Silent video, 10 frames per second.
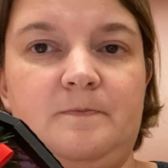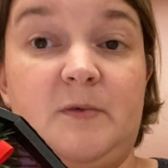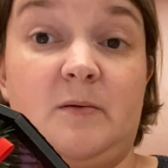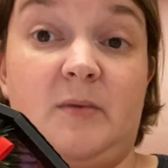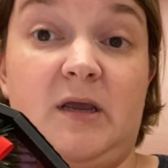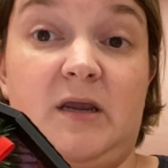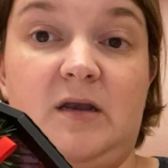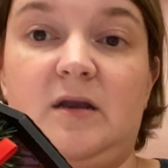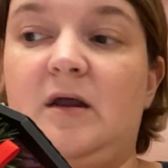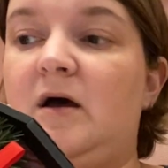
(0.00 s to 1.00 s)
but it might.
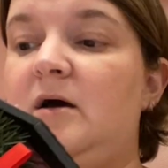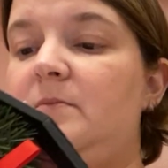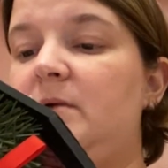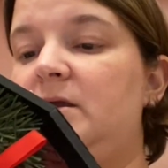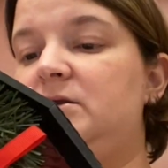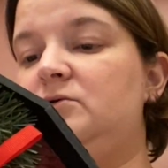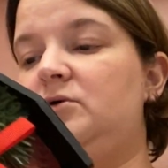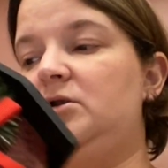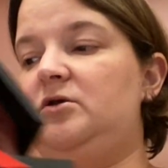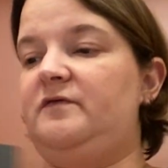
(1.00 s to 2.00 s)
I do
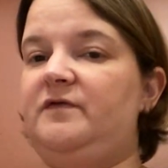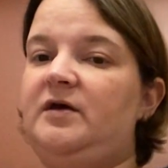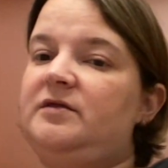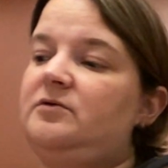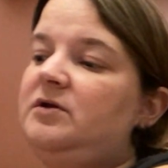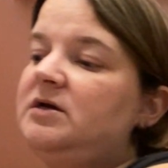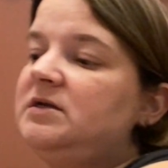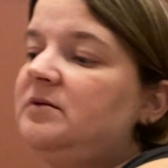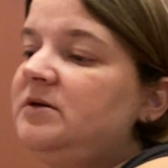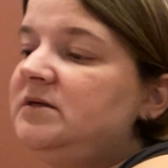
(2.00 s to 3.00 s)
want to look for that though next
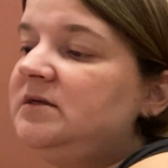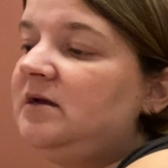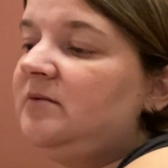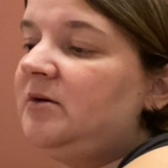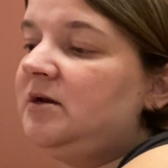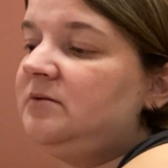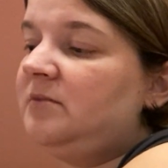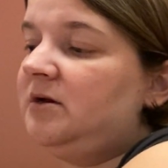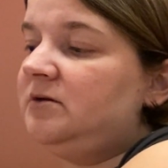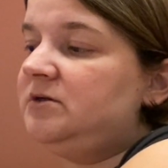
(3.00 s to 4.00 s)
time I'm at
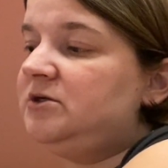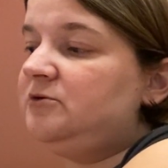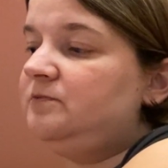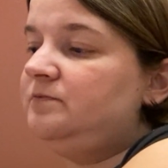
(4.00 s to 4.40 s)
Michael's too,